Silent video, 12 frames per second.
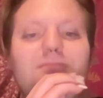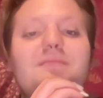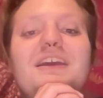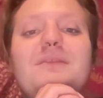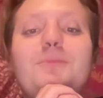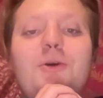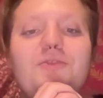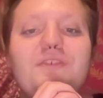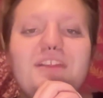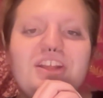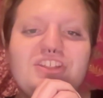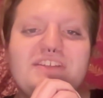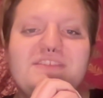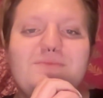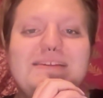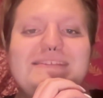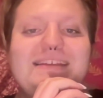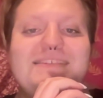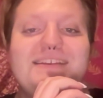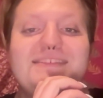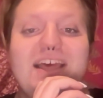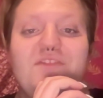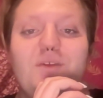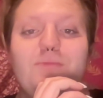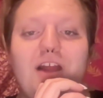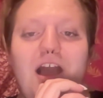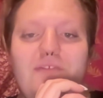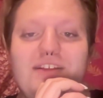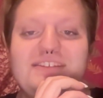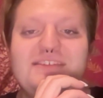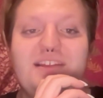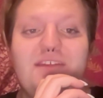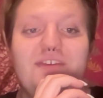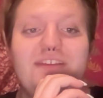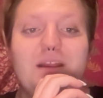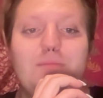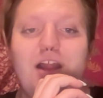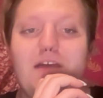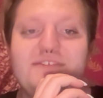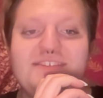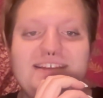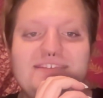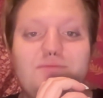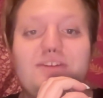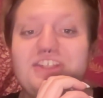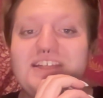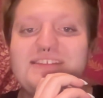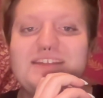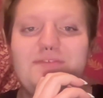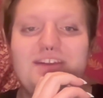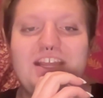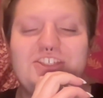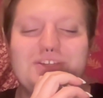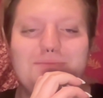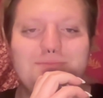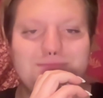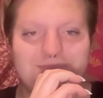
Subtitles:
In both religions, we see successful prophets delivering their prophecies, which is divination.